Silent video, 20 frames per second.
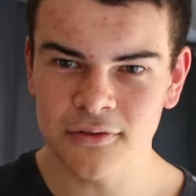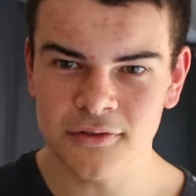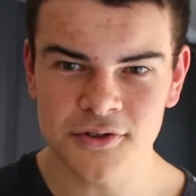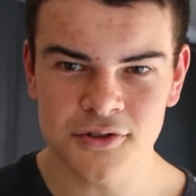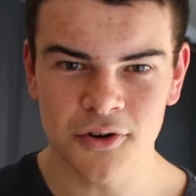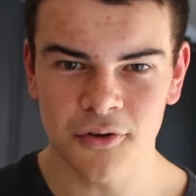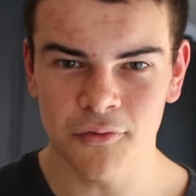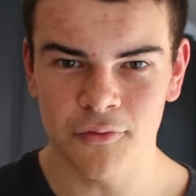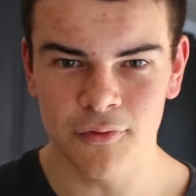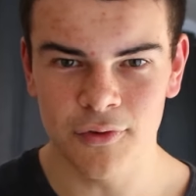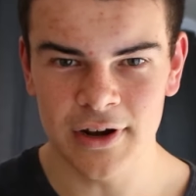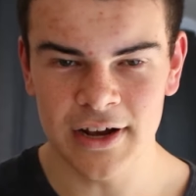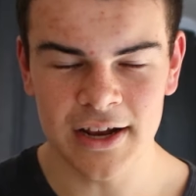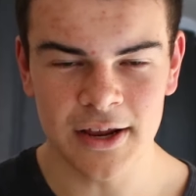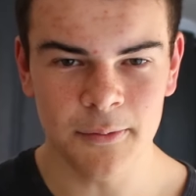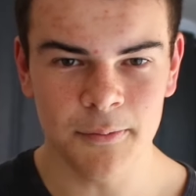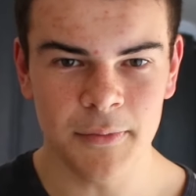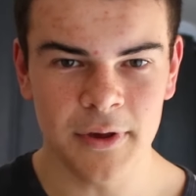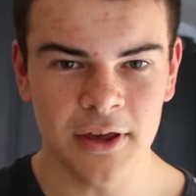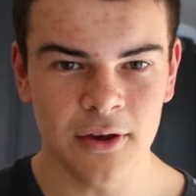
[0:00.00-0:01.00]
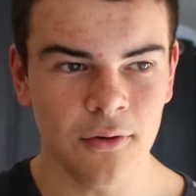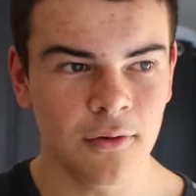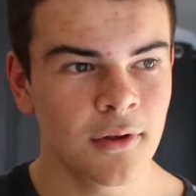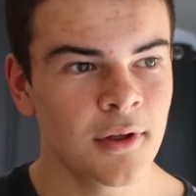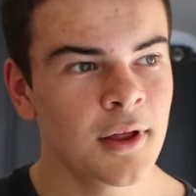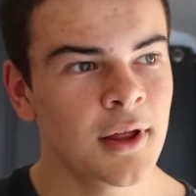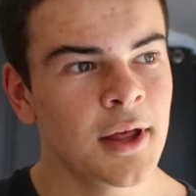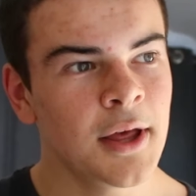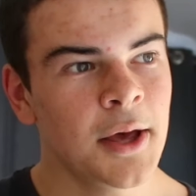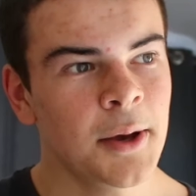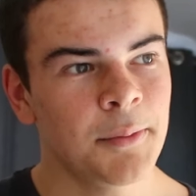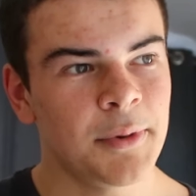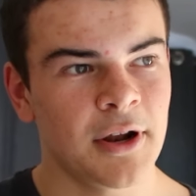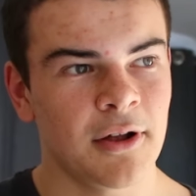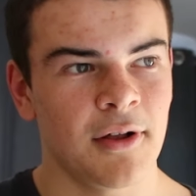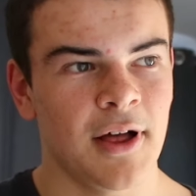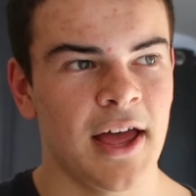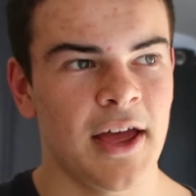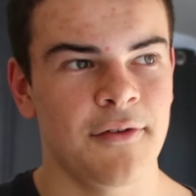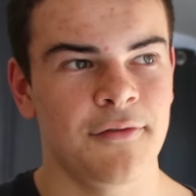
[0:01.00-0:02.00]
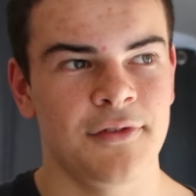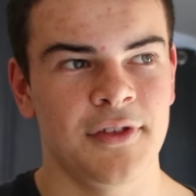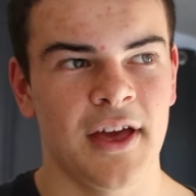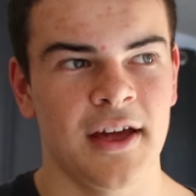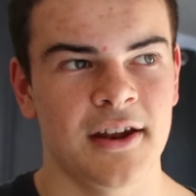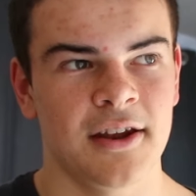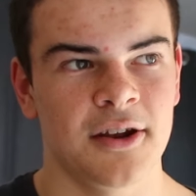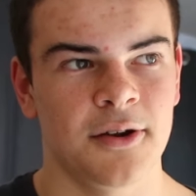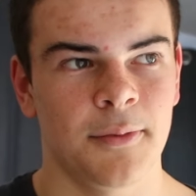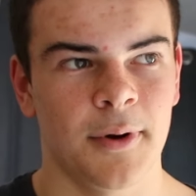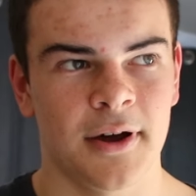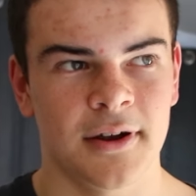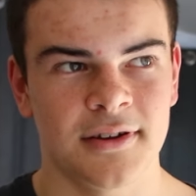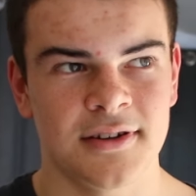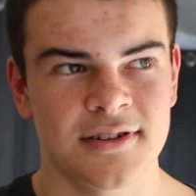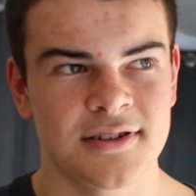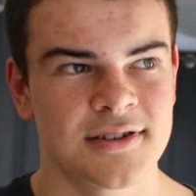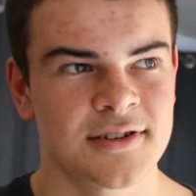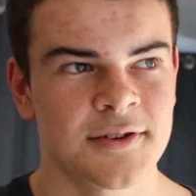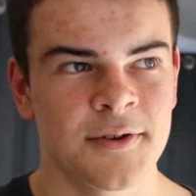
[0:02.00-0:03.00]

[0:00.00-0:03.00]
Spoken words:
It's not really a meal, but I'll have that at about